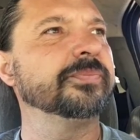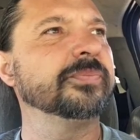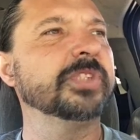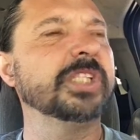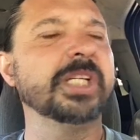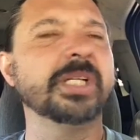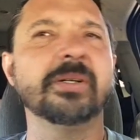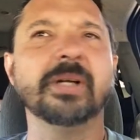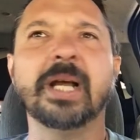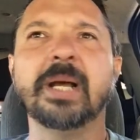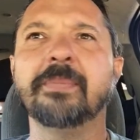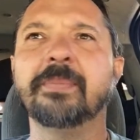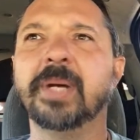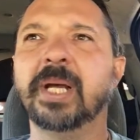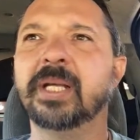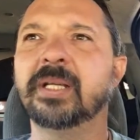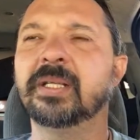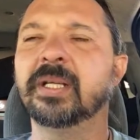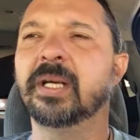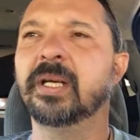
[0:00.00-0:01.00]
She grabbed
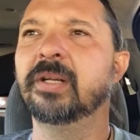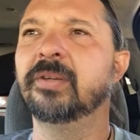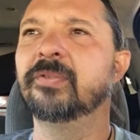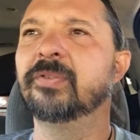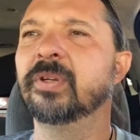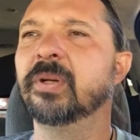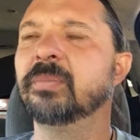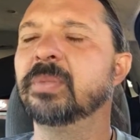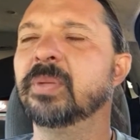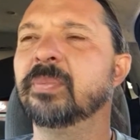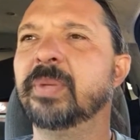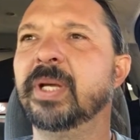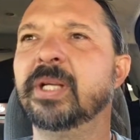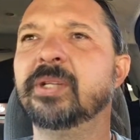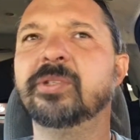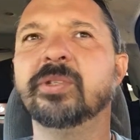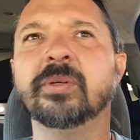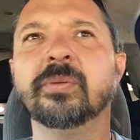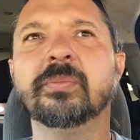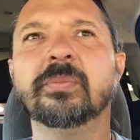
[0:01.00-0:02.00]
my gun from the
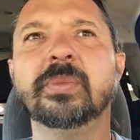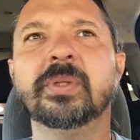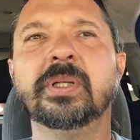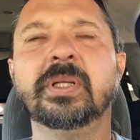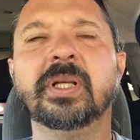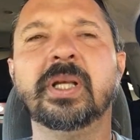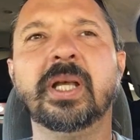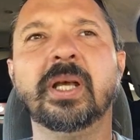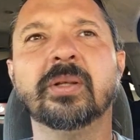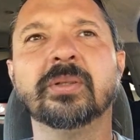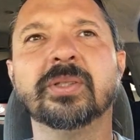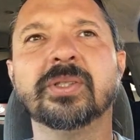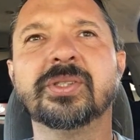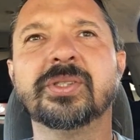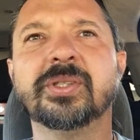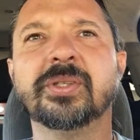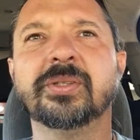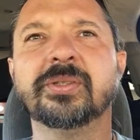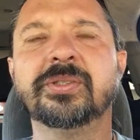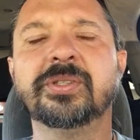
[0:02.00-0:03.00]
bedroom, held
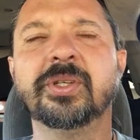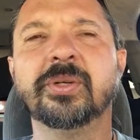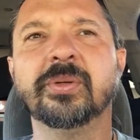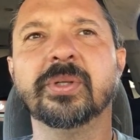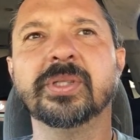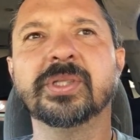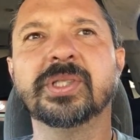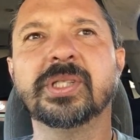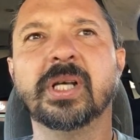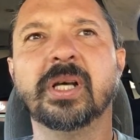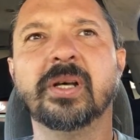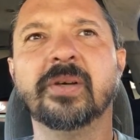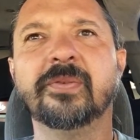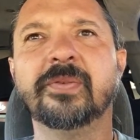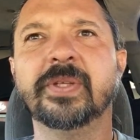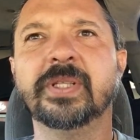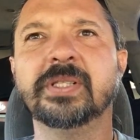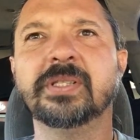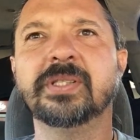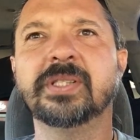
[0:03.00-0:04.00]
it to
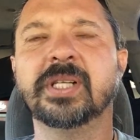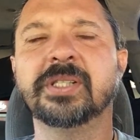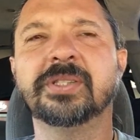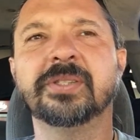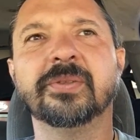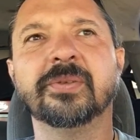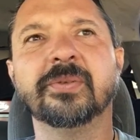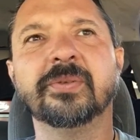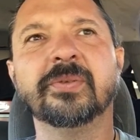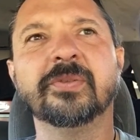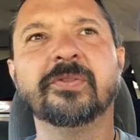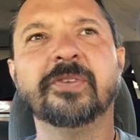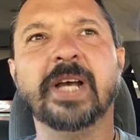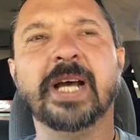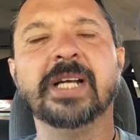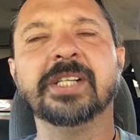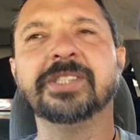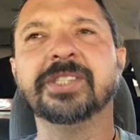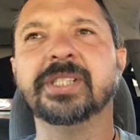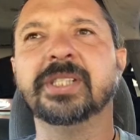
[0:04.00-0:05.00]
herself in such a
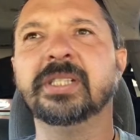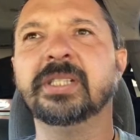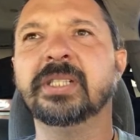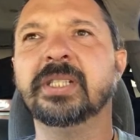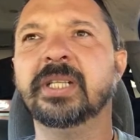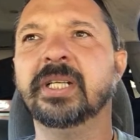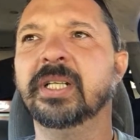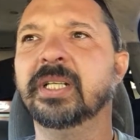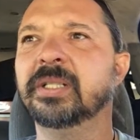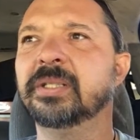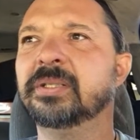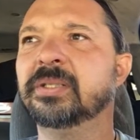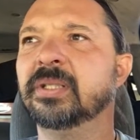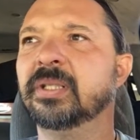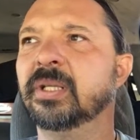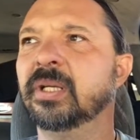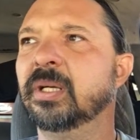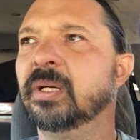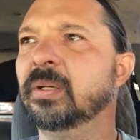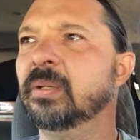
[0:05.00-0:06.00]
fashion it
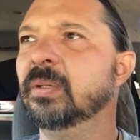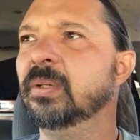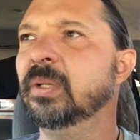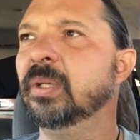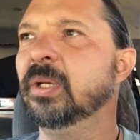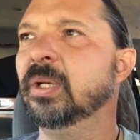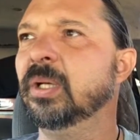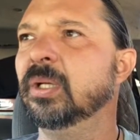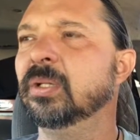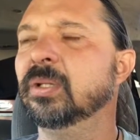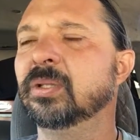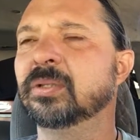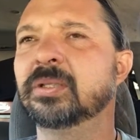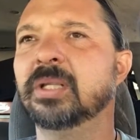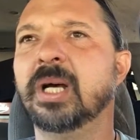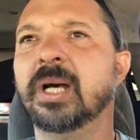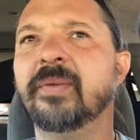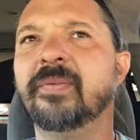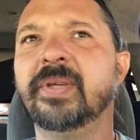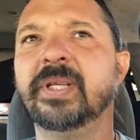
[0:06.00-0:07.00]
looked
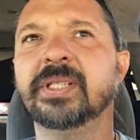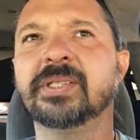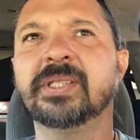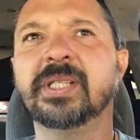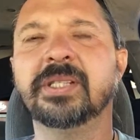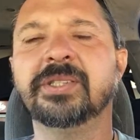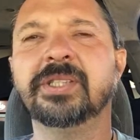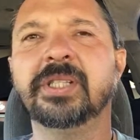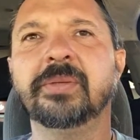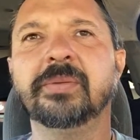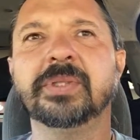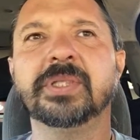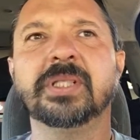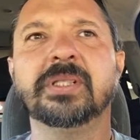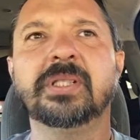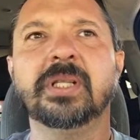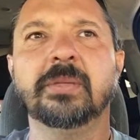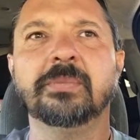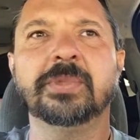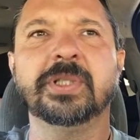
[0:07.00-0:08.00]
obvious that she was
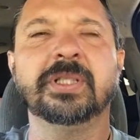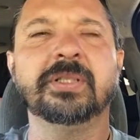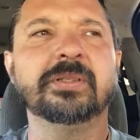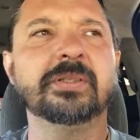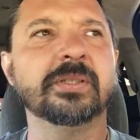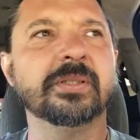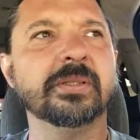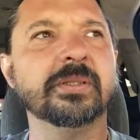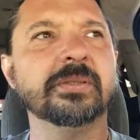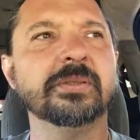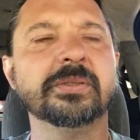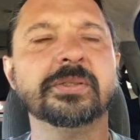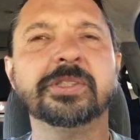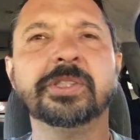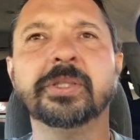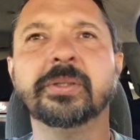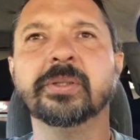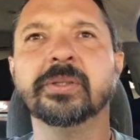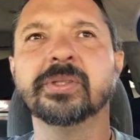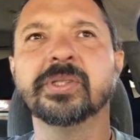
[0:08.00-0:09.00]
attempting to
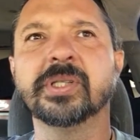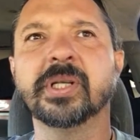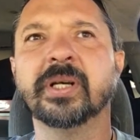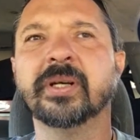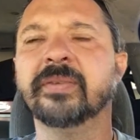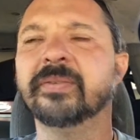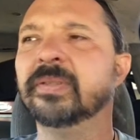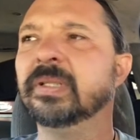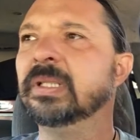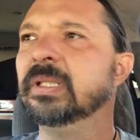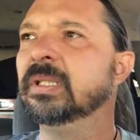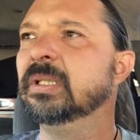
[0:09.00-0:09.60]
shoot herself.